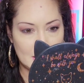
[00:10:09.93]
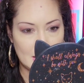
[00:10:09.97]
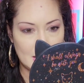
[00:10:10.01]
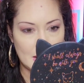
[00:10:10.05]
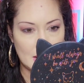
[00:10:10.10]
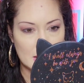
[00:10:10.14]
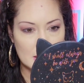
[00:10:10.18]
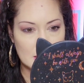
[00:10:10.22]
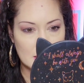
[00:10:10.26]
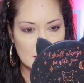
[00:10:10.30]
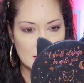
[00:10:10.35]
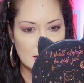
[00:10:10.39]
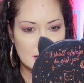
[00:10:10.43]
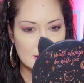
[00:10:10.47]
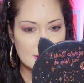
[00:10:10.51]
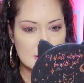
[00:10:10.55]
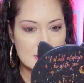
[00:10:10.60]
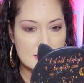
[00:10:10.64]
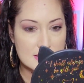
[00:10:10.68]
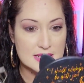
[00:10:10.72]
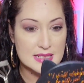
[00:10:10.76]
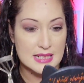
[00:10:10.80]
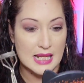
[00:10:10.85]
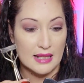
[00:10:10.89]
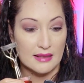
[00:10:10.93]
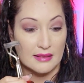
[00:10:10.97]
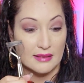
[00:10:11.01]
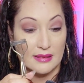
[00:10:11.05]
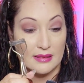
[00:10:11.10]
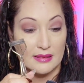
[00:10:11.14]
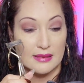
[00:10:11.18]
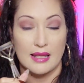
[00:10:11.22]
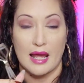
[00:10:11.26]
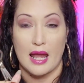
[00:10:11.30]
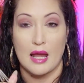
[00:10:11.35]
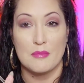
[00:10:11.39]
and the length is not
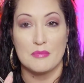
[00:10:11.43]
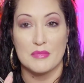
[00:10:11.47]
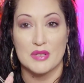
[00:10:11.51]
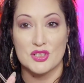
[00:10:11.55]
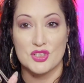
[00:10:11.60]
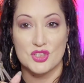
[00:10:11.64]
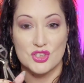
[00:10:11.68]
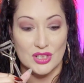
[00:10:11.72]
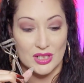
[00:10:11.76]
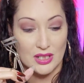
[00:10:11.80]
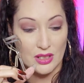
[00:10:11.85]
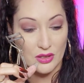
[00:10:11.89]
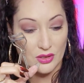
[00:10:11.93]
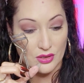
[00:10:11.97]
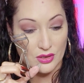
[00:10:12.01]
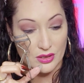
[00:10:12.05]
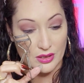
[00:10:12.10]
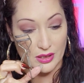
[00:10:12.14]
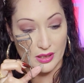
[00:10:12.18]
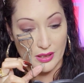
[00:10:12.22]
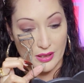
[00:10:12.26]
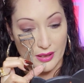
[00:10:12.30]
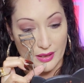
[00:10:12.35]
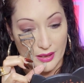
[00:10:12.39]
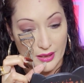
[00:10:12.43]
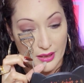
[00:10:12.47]
that much either.